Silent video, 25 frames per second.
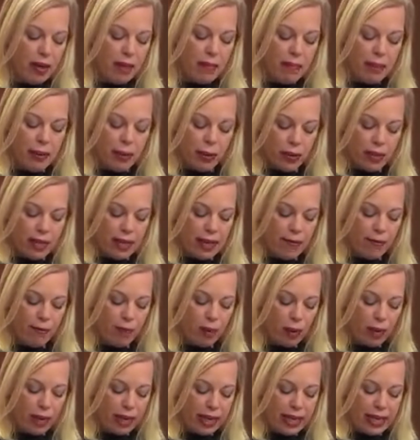Bill
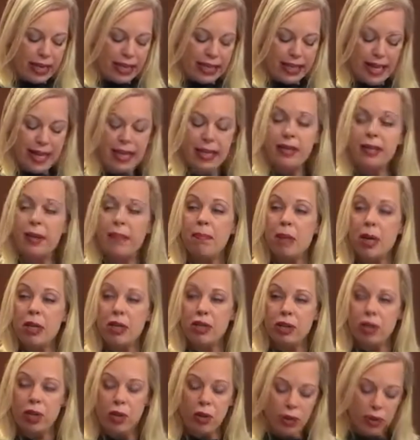C-40 contains a
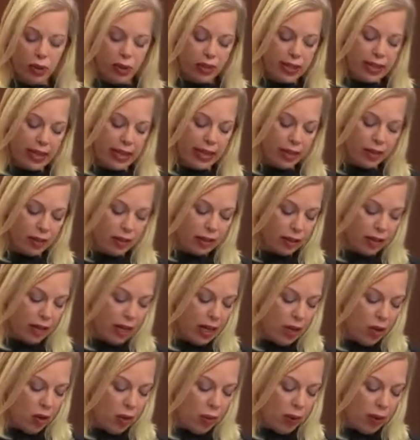much lower standard,
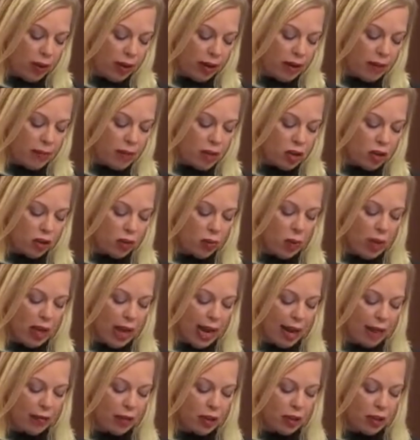where the Commission will
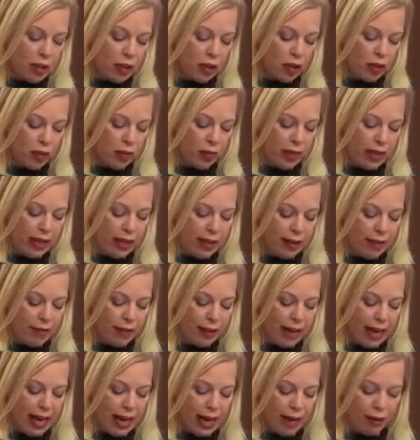have to determine if
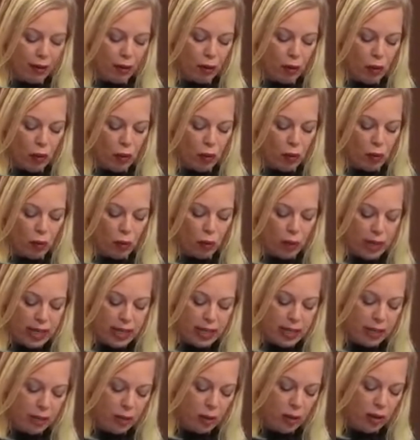they have, quote,
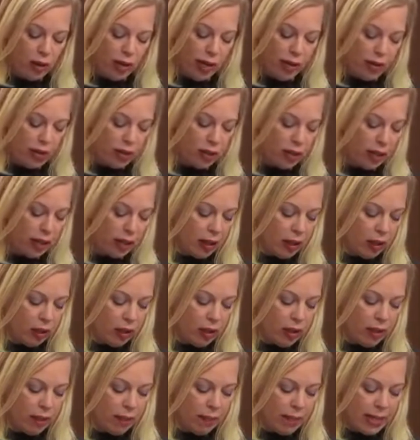reasonable grounds to
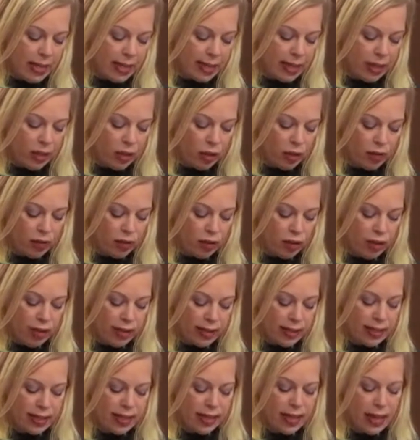conclude that a miscarriage of
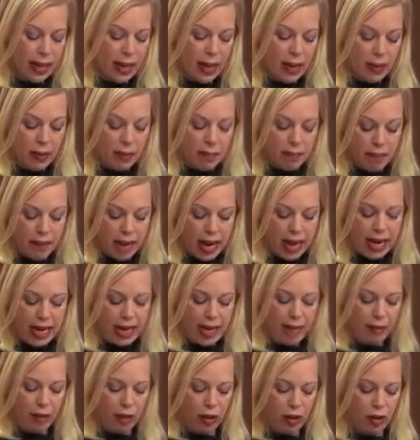justice may
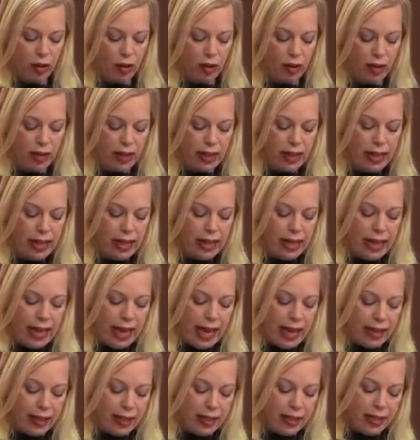have occurred
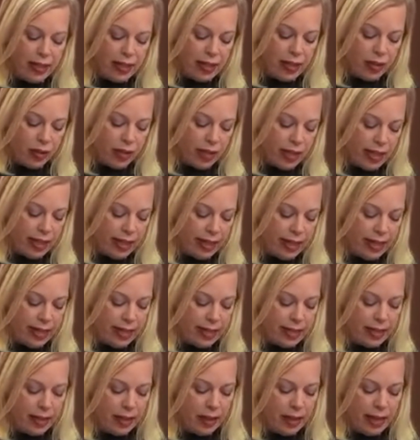and considers that it
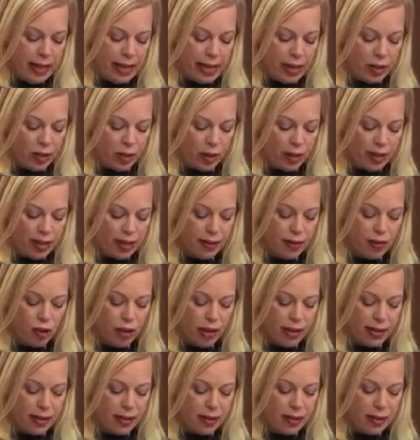is in the interests of
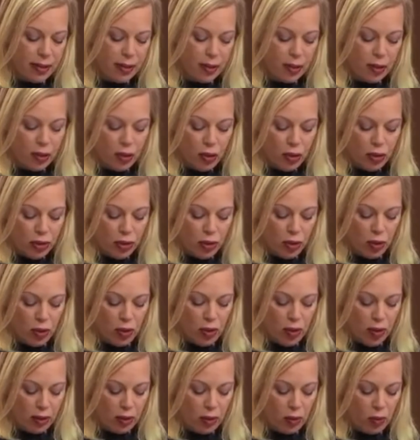justice to do so,
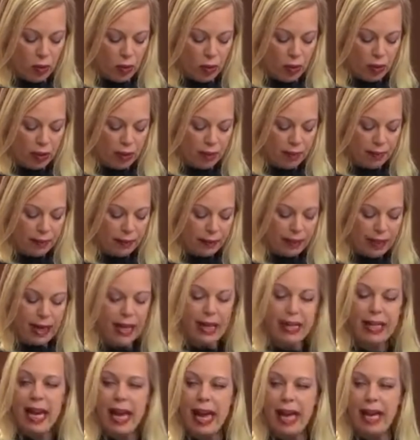unquote.
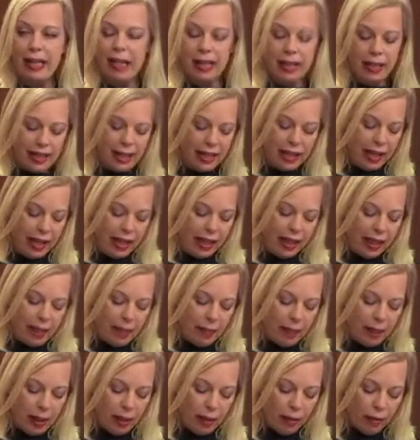Again, the
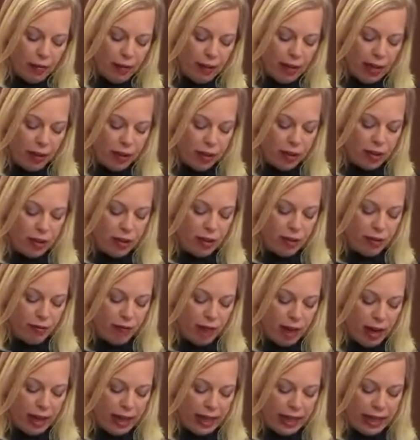bill fails to
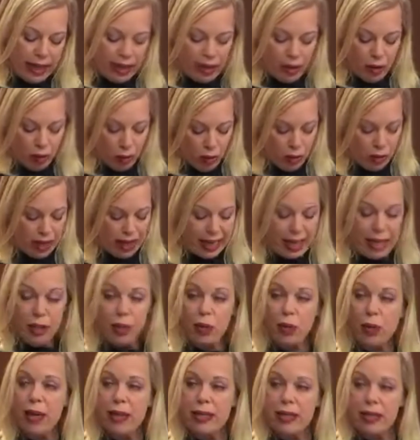define the, quote,
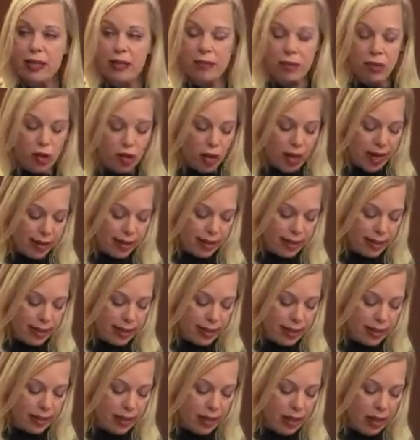interests of
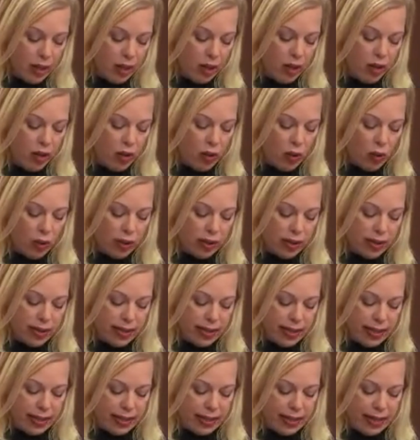justice, nor does
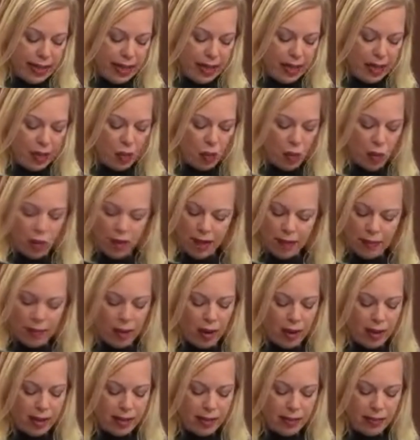it indicate what
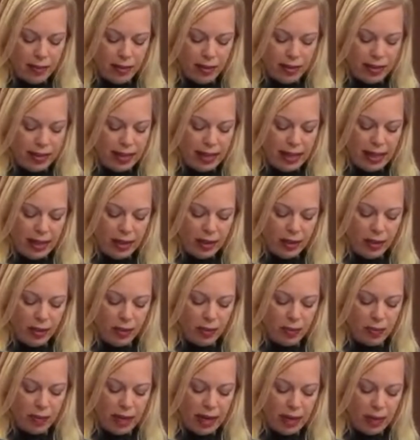possible
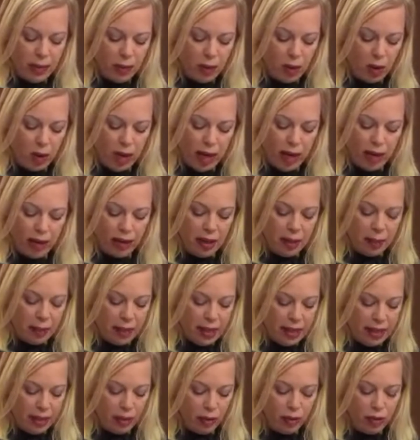scenarios might require an
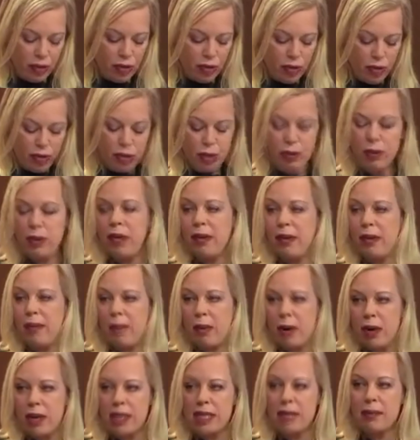appeal due to a
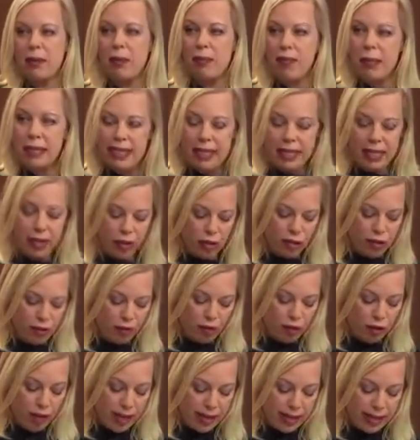possible miscarriage
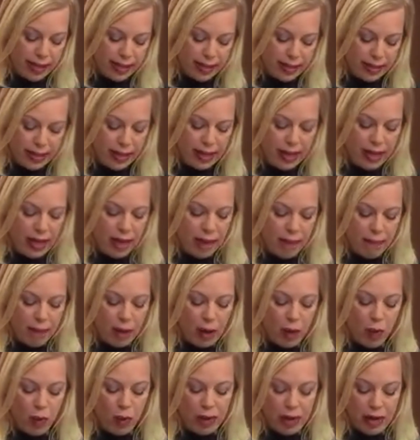of justice,
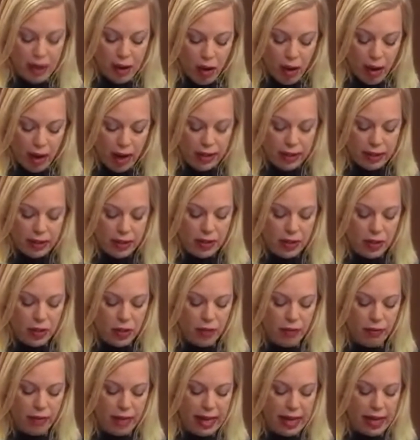but would not
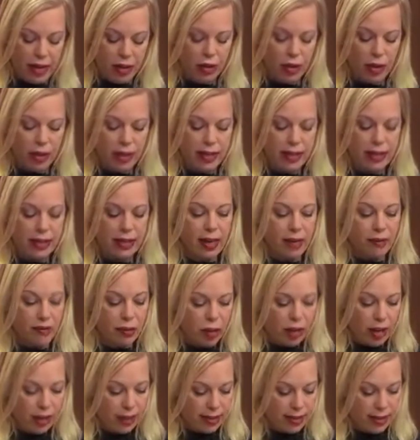serve the interests of
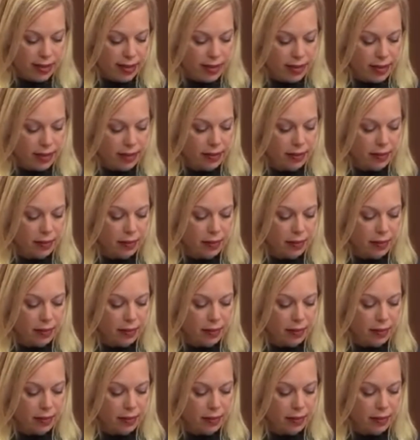justice.